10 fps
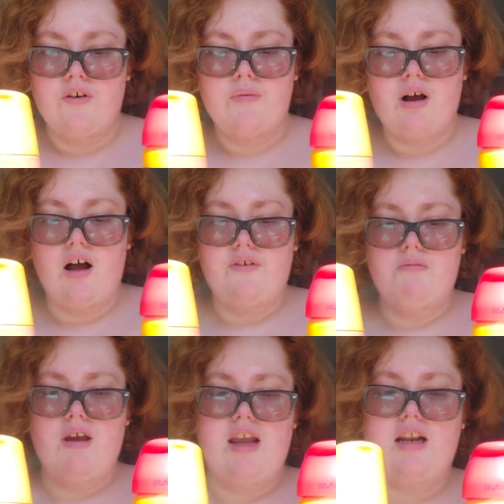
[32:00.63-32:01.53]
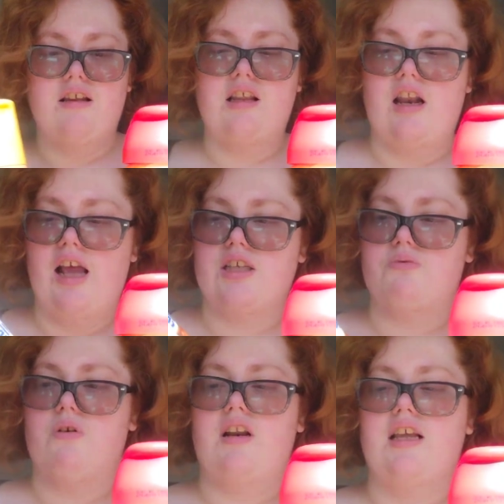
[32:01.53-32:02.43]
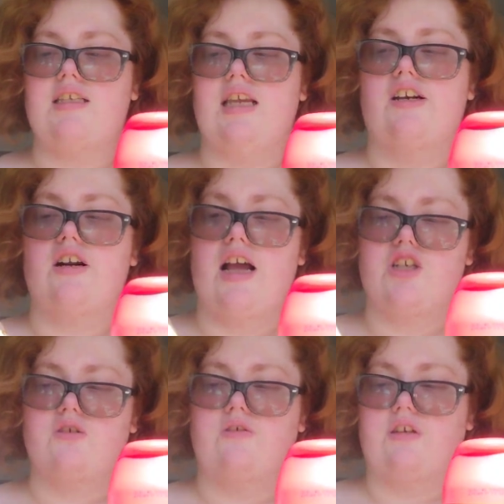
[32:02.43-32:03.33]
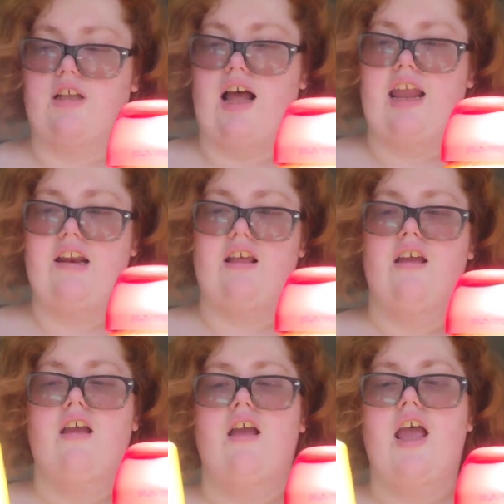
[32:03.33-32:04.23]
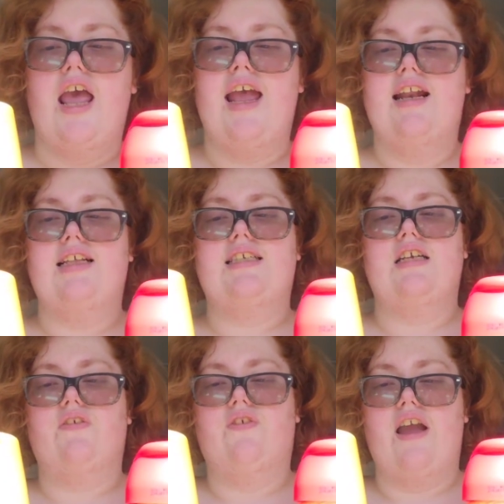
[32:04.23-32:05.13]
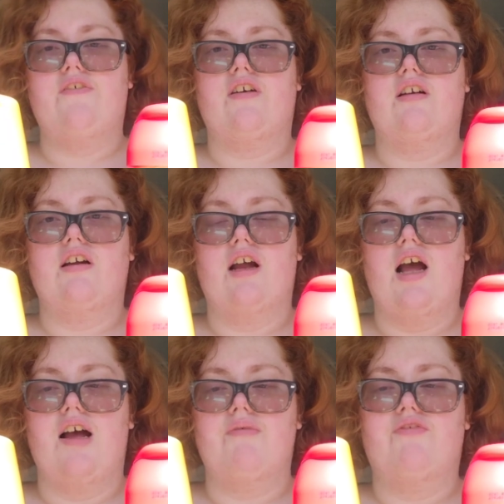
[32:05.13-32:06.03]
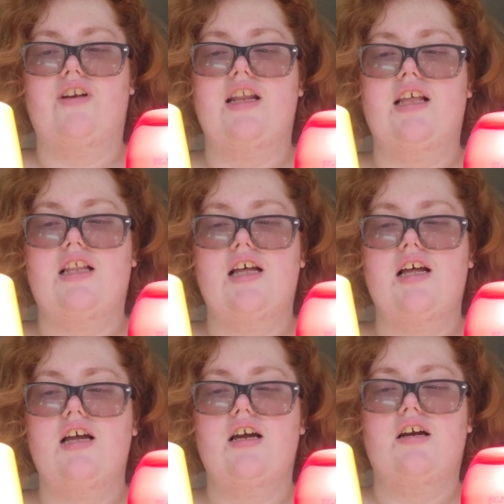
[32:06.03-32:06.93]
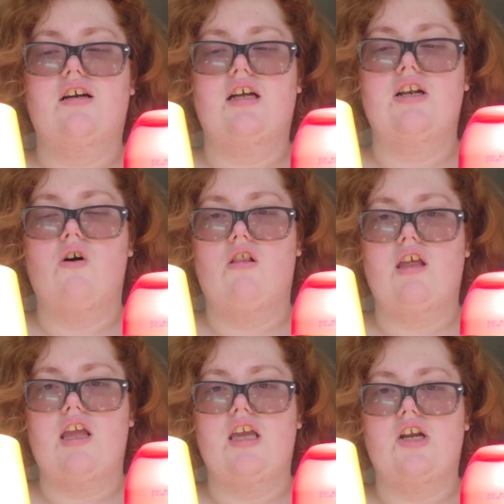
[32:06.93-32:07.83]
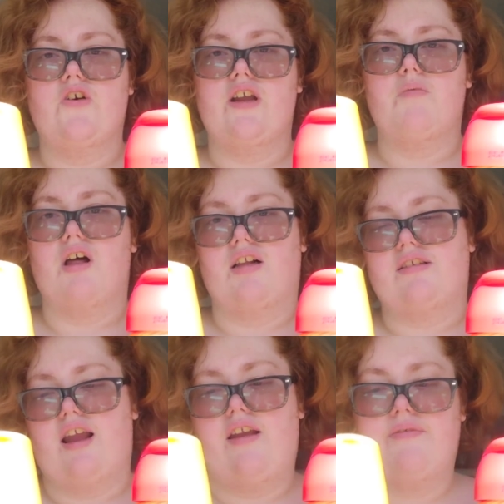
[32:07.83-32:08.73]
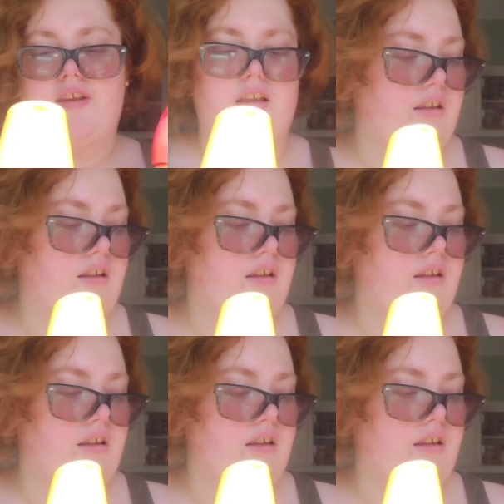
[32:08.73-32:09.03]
from Coffee Mate, and then the next one is International Delight, and it's their flavor um, vanilla cannoli cream latte.